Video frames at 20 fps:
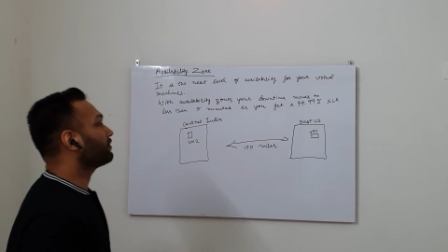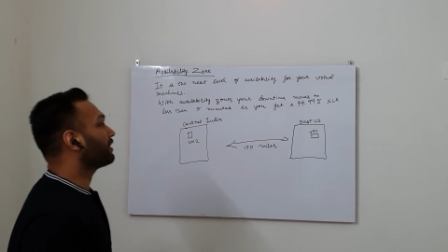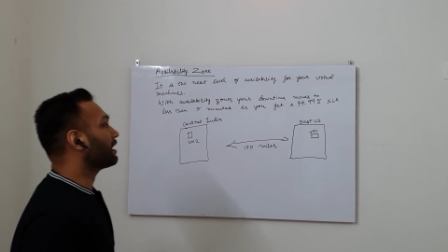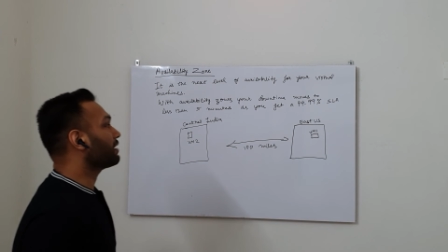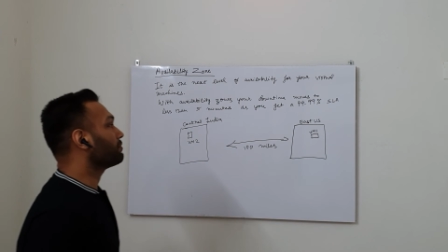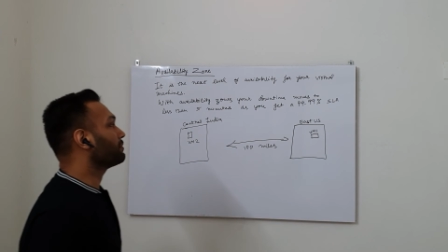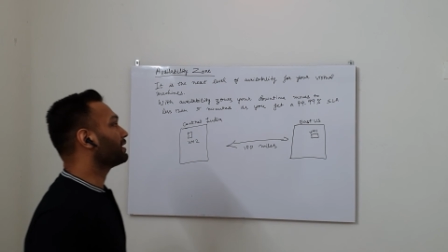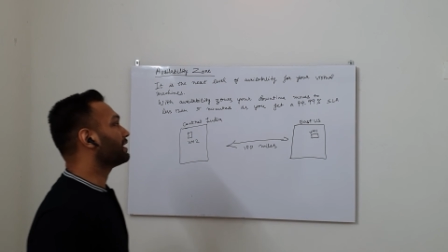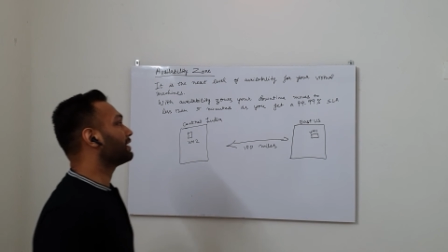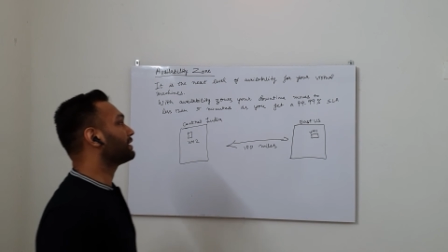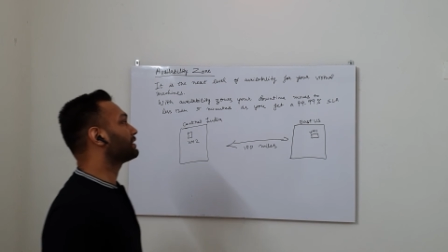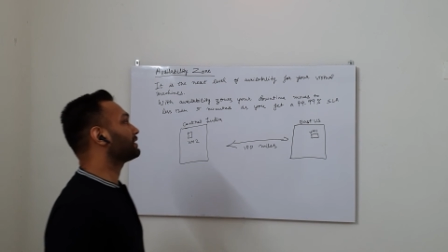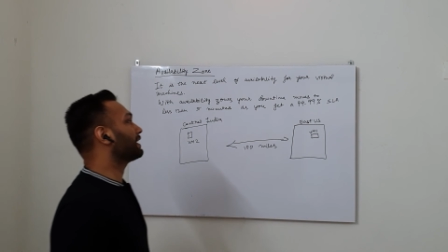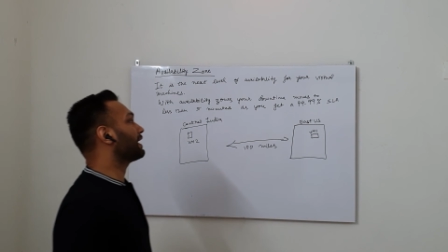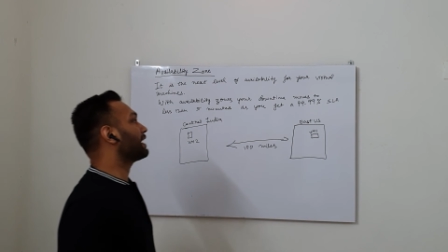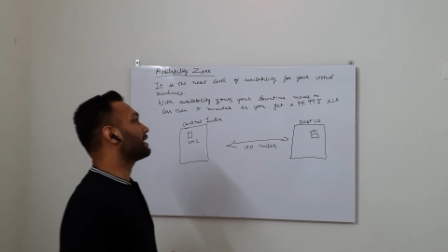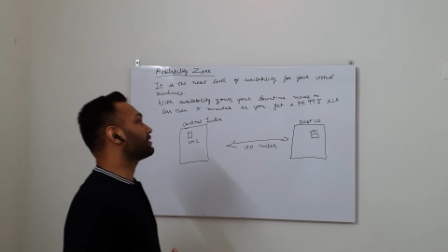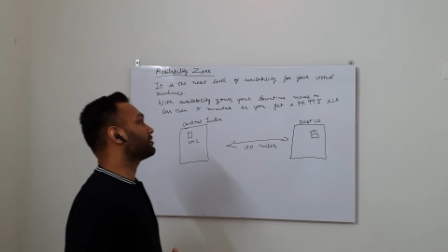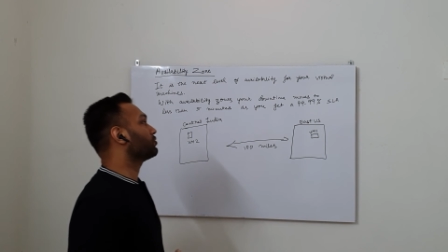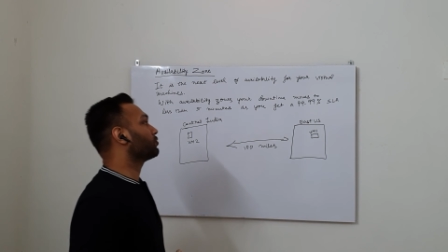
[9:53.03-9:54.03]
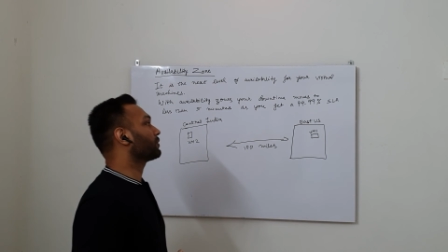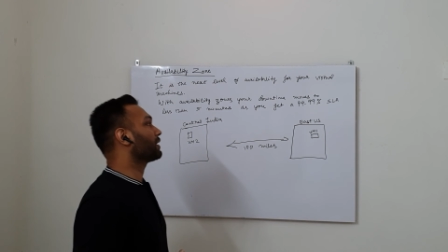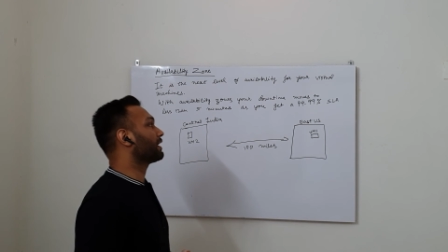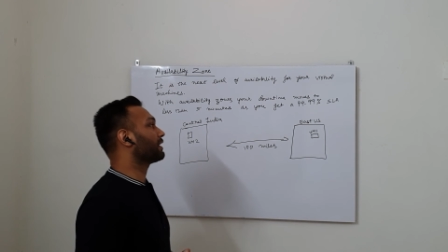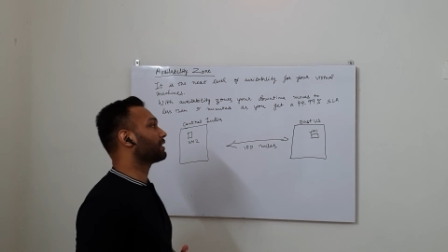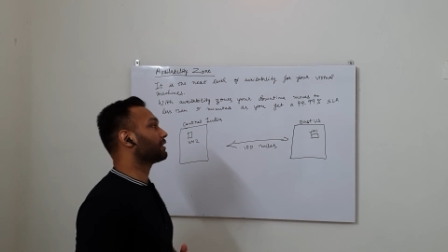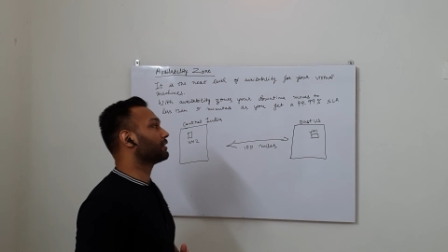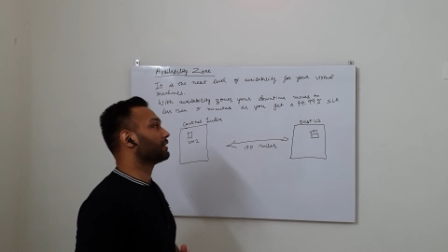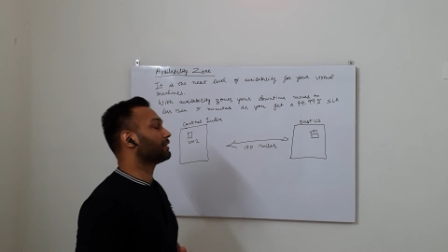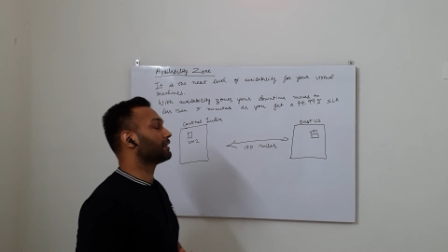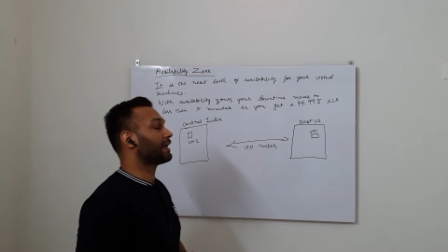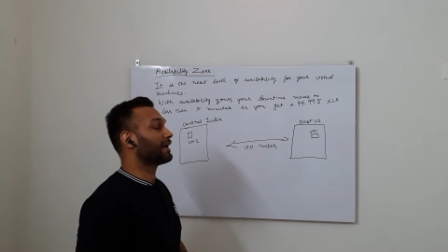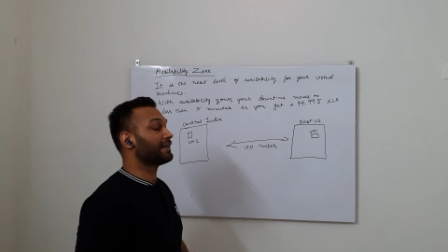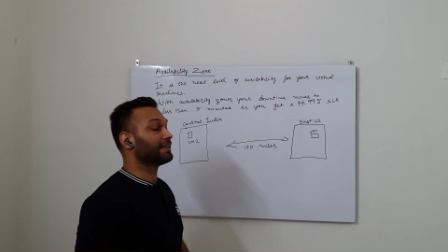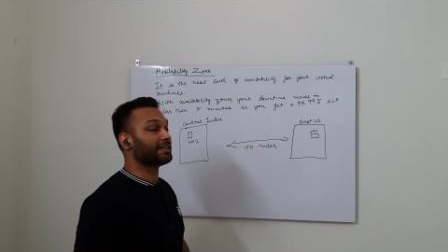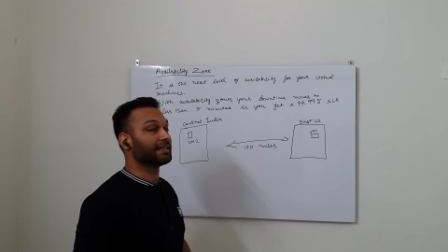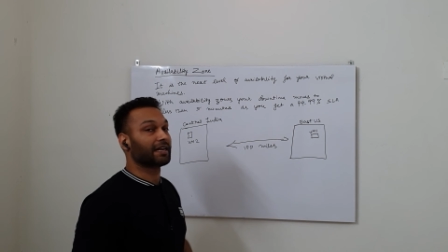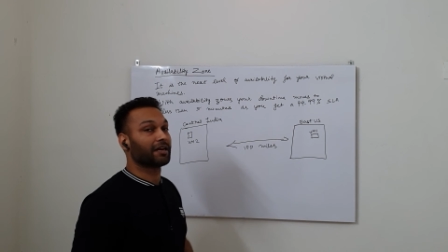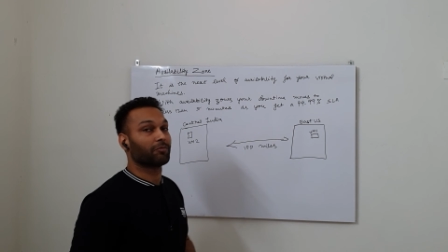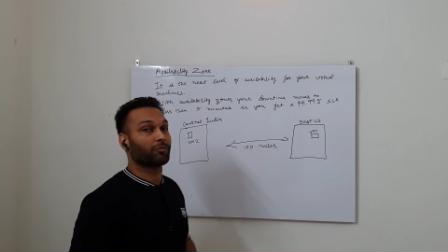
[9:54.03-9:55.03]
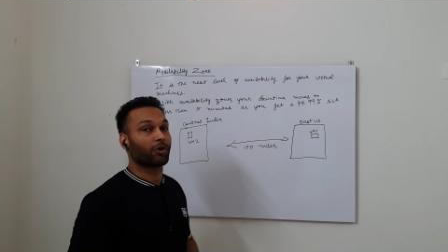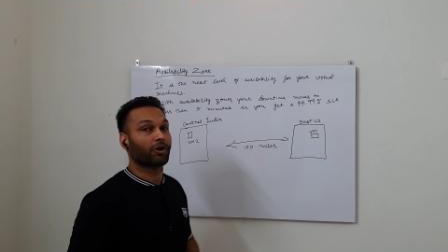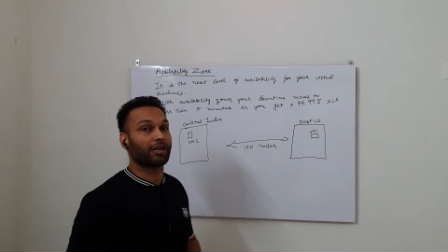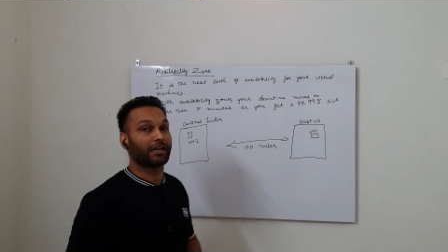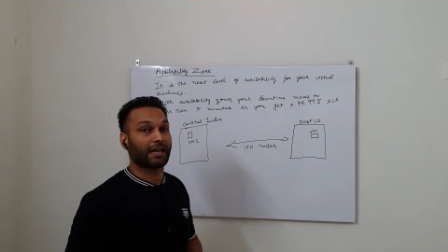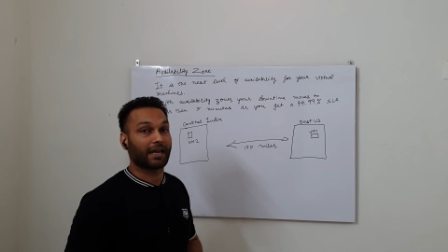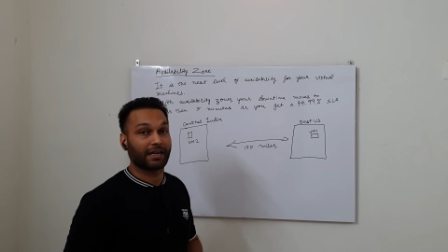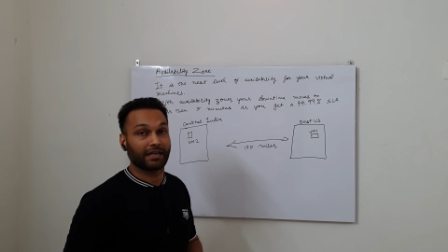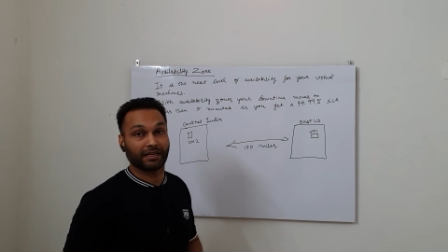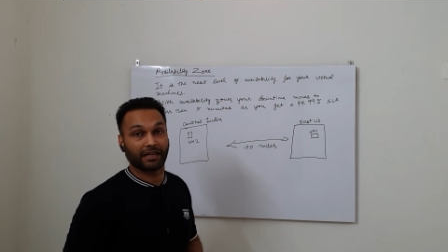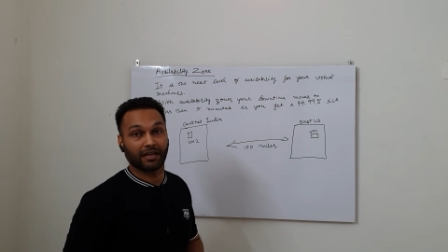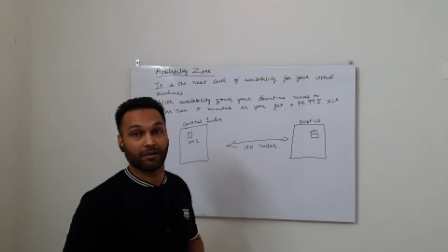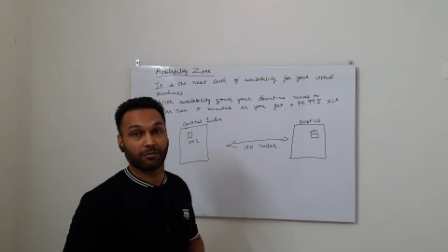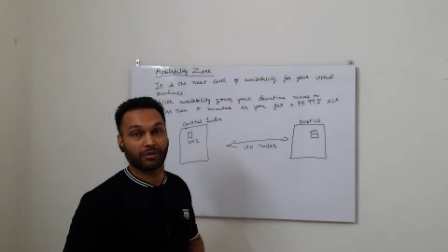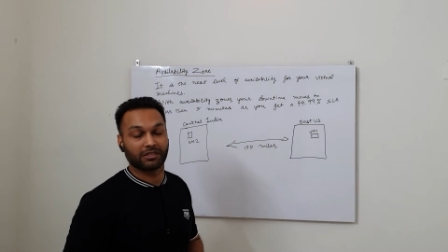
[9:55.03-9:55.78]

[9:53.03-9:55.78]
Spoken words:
5 minutes as you get a 99.99%